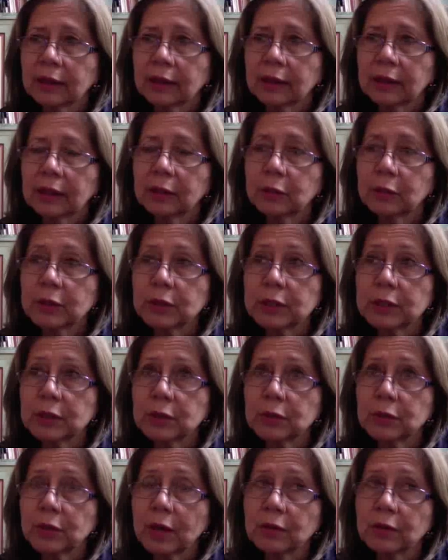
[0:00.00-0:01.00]
It was in
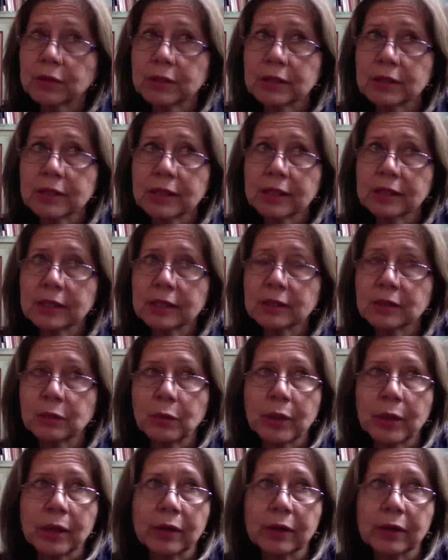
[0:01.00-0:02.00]
2006
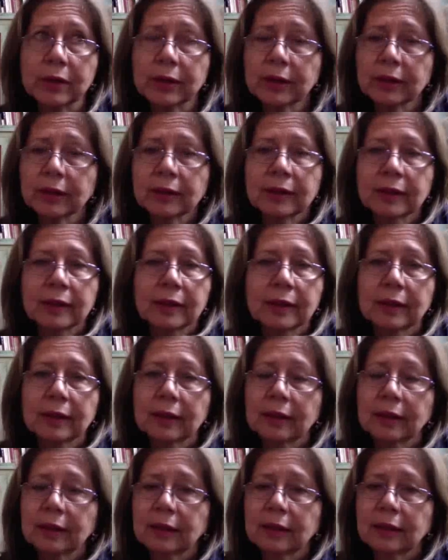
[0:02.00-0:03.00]
where
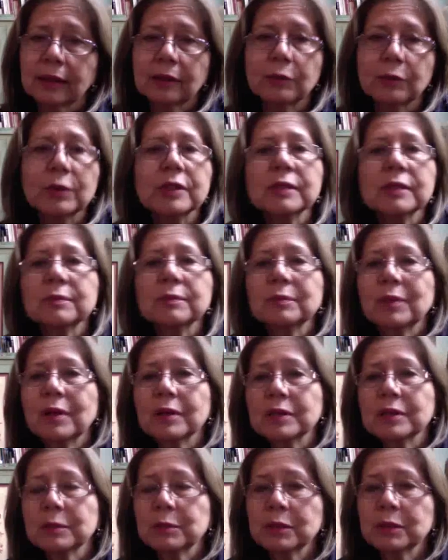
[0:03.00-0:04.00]
it was
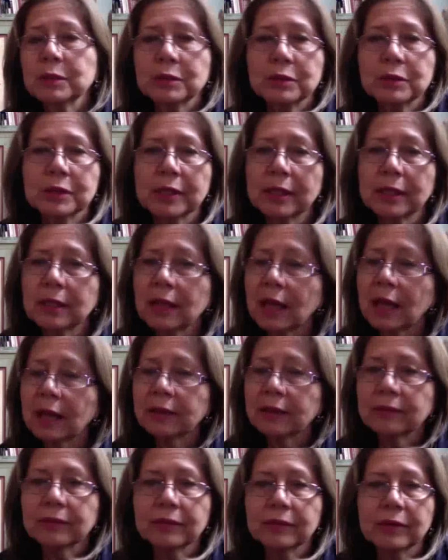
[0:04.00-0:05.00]
impossible to stay
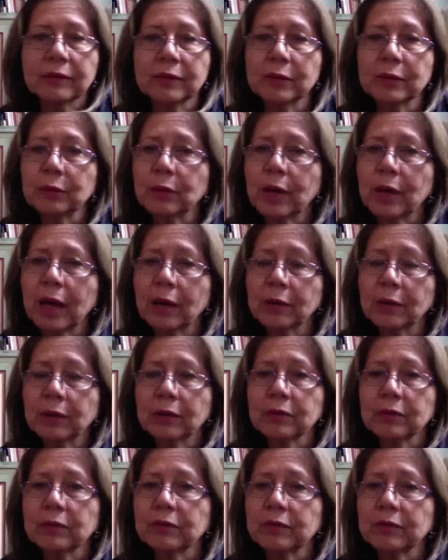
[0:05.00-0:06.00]
alive if you were out
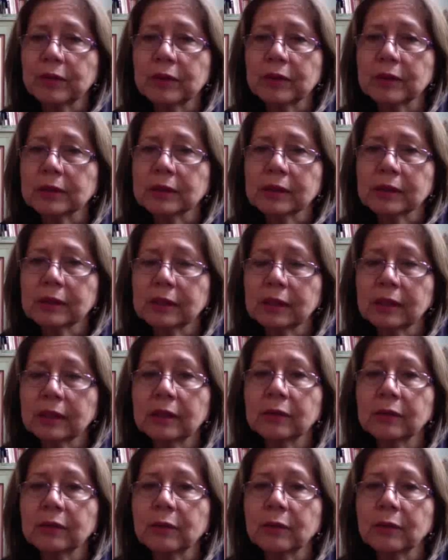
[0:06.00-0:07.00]
on the field in
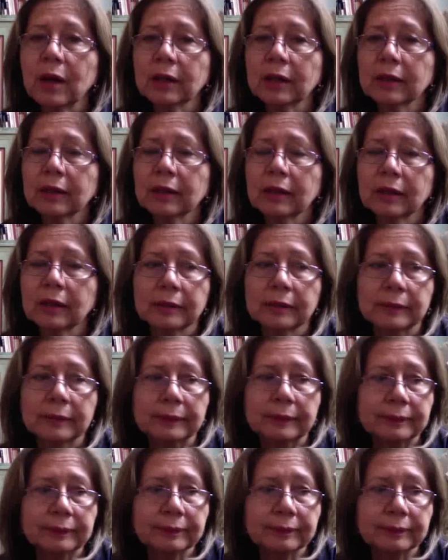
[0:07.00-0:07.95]
Iraq. Um,